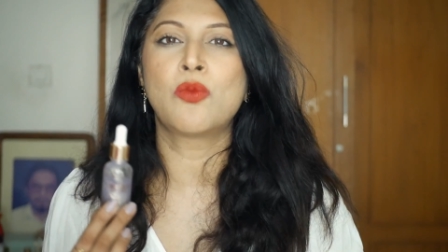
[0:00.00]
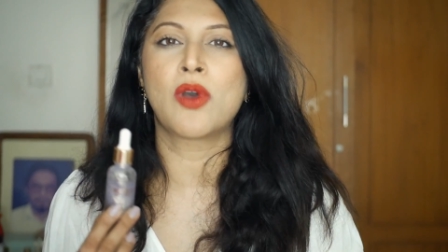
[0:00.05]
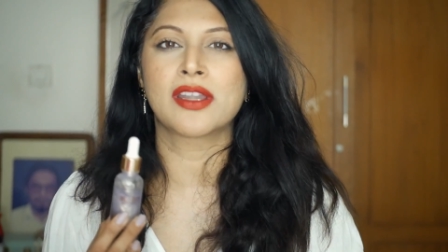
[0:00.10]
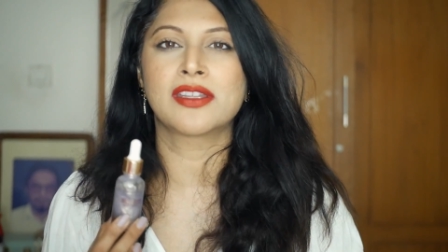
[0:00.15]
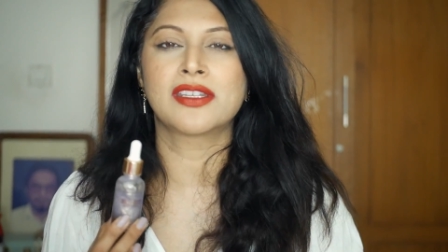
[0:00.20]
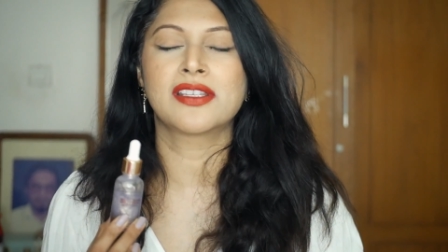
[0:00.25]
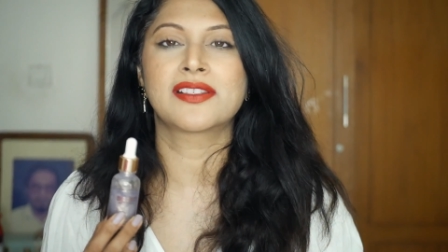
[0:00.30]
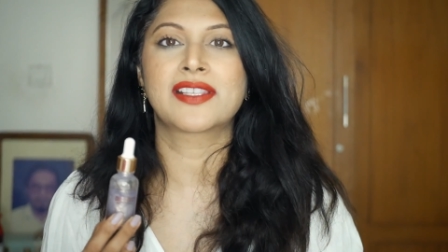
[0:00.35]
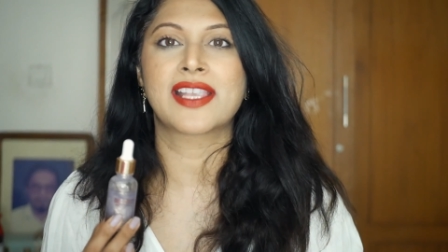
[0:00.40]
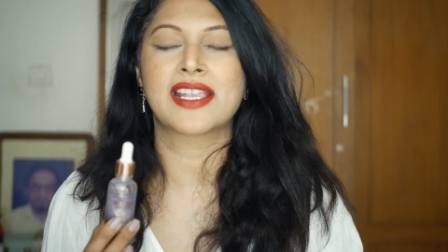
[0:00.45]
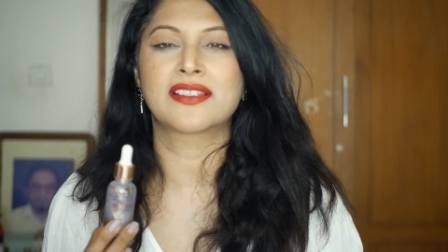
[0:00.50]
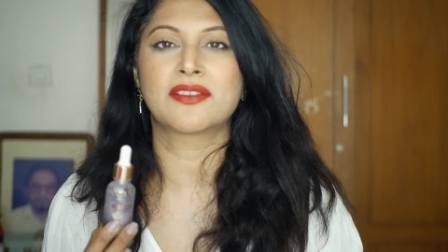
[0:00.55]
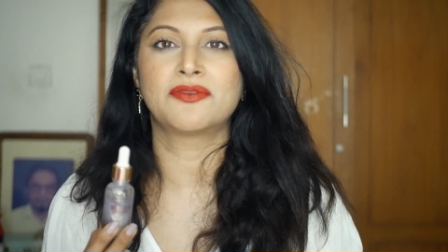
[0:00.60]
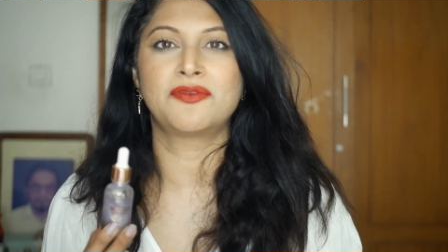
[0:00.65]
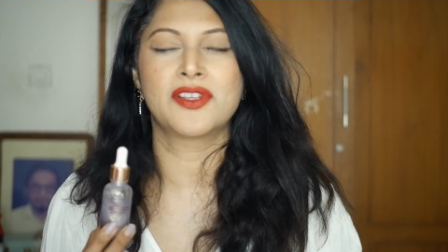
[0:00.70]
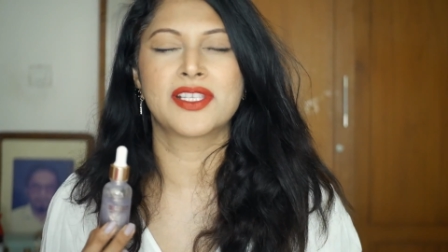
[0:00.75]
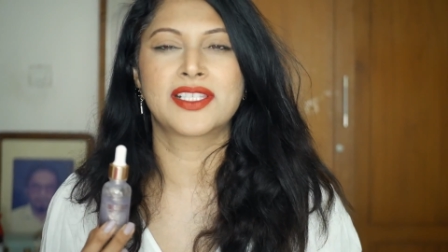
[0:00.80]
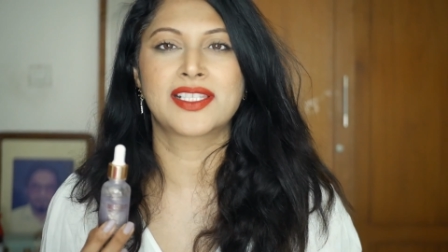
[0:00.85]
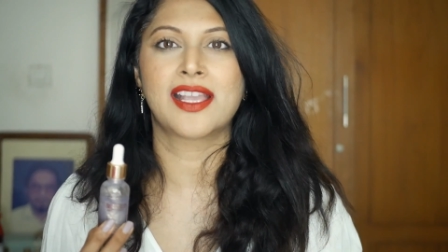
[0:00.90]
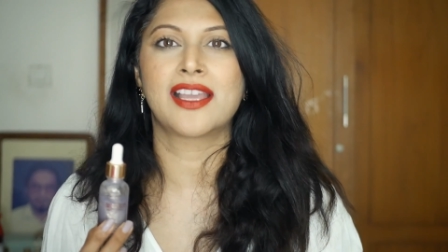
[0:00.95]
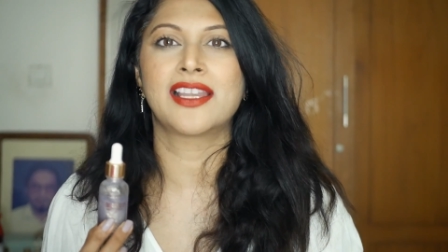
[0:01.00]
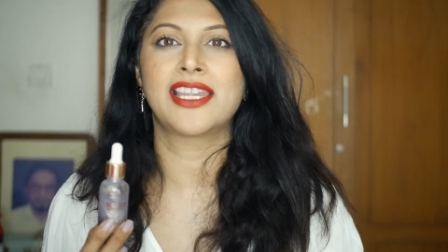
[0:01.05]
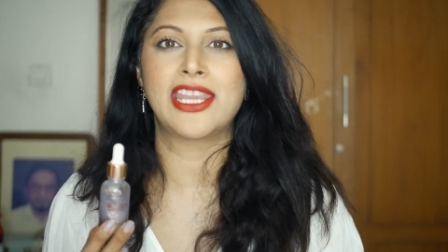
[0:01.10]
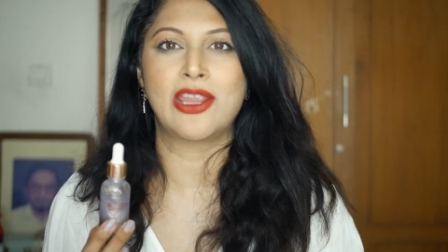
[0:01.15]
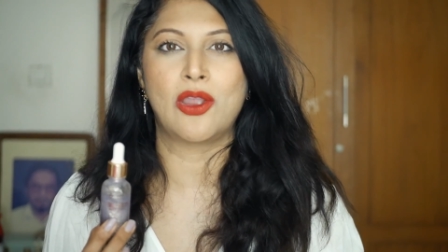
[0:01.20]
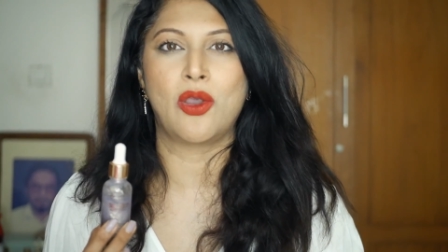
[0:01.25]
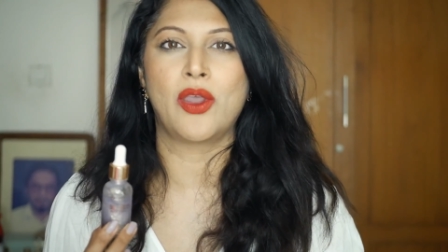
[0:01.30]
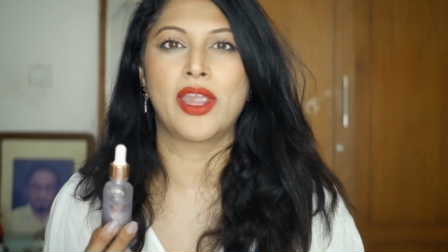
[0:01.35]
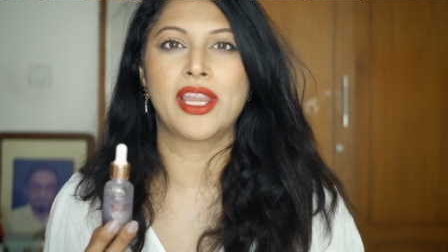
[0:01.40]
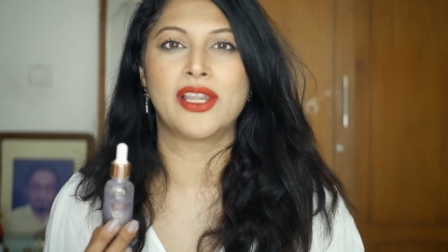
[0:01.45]
wonders as a
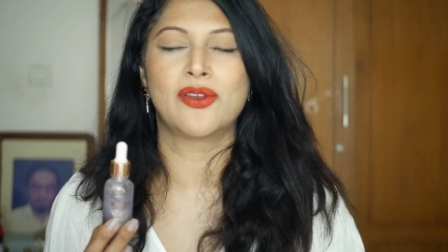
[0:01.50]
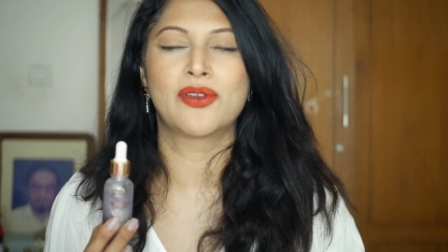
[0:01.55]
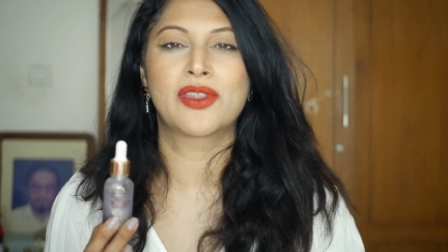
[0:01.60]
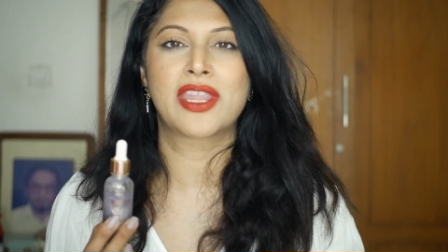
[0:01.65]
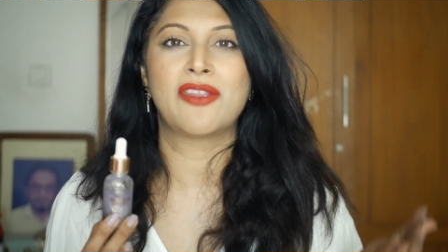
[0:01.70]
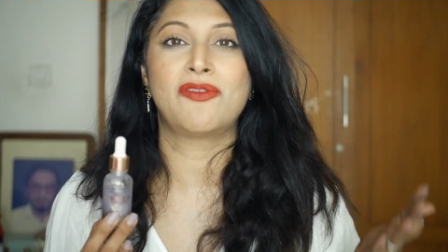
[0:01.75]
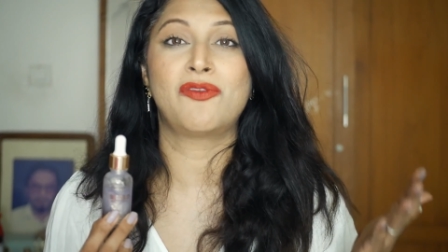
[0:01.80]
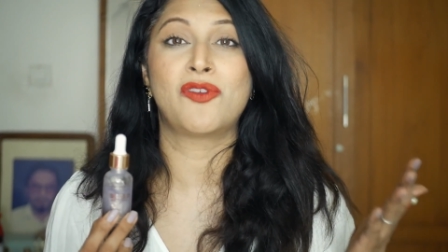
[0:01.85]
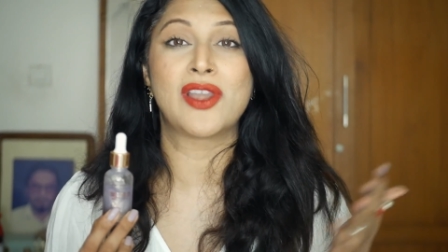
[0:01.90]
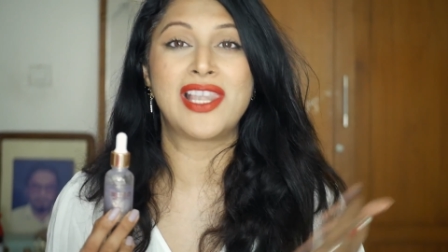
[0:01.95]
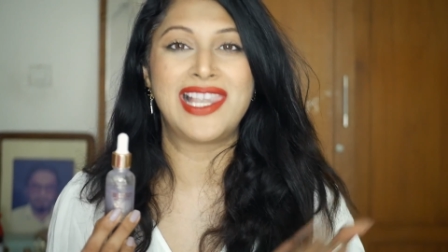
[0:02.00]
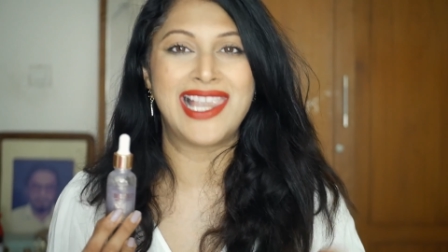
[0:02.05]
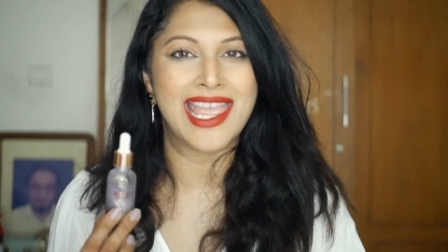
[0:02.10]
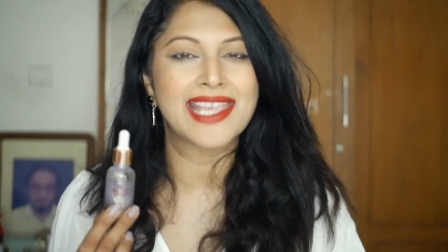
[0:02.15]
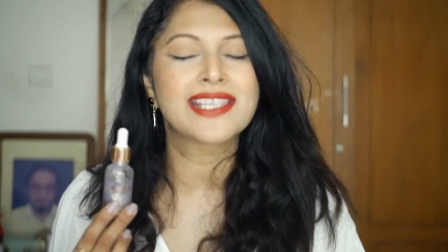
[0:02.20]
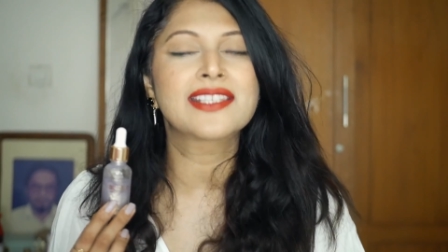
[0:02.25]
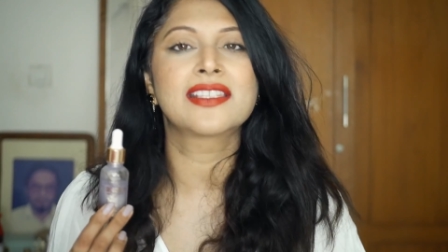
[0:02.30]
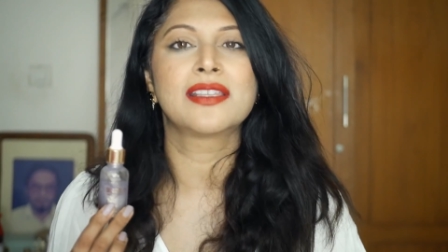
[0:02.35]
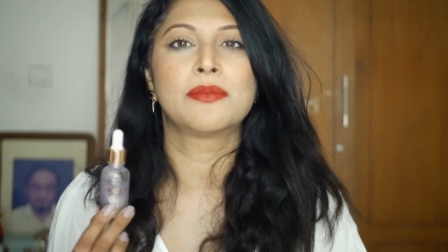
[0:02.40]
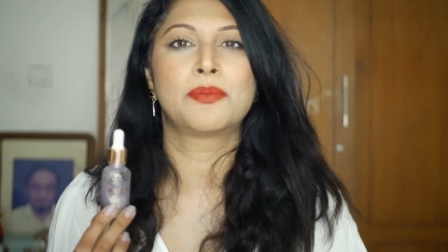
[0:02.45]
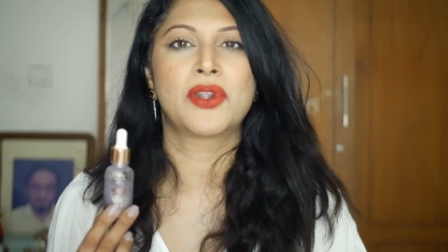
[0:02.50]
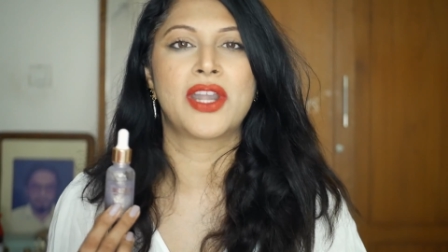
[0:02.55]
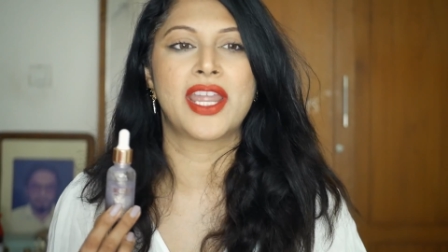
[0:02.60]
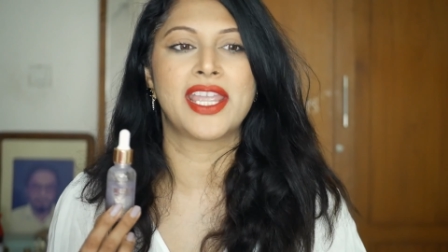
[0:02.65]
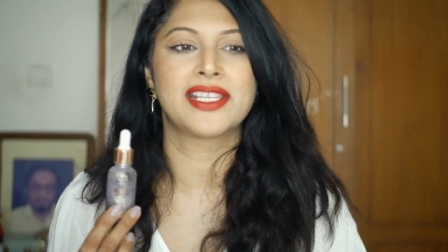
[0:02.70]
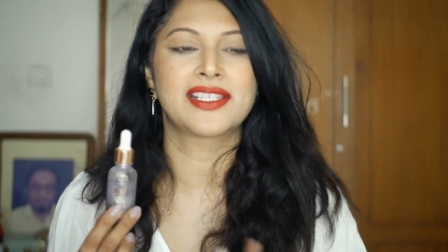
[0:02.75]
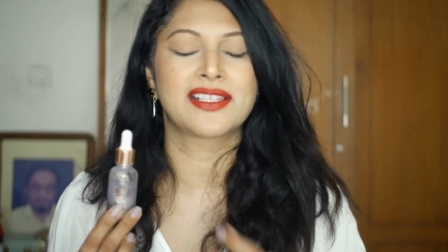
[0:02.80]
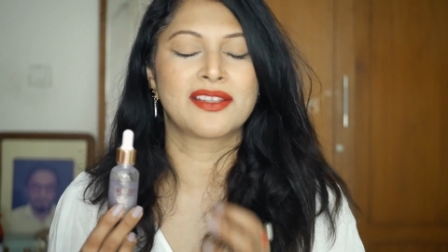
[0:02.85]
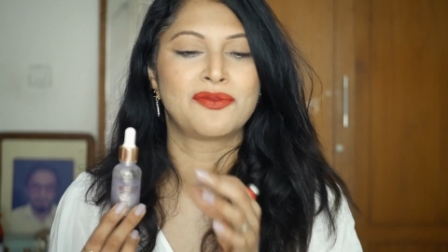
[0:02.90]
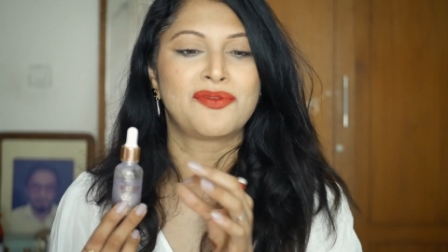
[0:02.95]
Farsali oil, okay, for less the price.